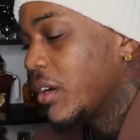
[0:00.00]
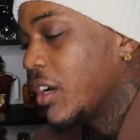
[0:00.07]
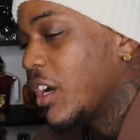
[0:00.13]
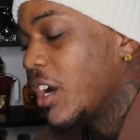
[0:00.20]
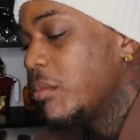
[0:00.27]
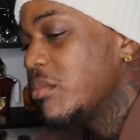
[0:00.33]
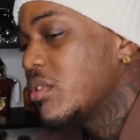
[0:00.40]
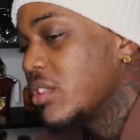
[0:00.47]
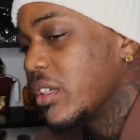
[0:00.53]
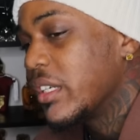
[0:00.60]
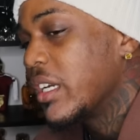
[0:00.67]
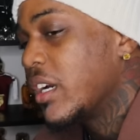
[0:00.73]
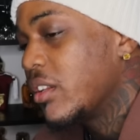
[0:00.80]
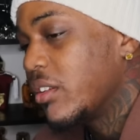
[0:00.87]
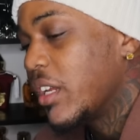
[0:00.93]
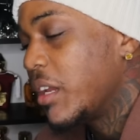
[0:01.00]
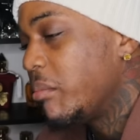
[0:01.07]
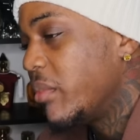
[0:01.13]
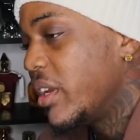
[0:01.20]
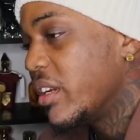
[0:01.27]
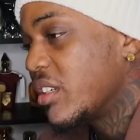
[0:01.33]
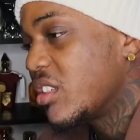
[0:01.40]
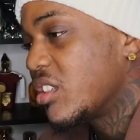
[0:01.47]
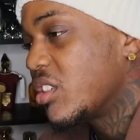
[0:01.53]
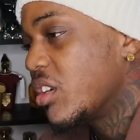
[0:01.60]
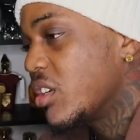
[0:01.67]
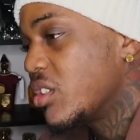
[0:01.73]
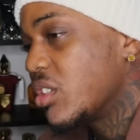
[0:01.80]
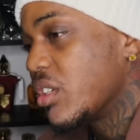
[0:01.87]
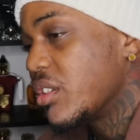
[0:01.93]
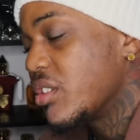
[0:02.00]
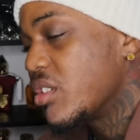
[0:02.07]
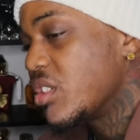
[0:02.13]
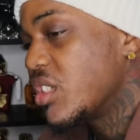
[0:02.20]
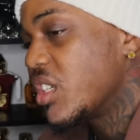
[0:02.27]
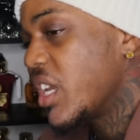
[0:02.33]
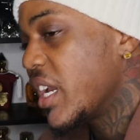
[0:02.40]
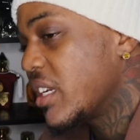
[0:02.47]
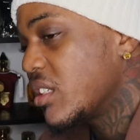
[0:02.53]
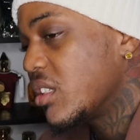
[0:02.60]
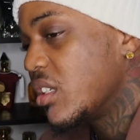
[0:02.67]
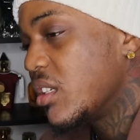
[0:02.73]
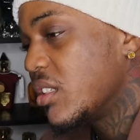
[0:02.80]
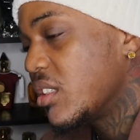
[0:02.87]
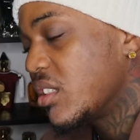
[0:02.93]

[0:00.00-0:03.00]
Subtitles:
comes together and makes such a sexy,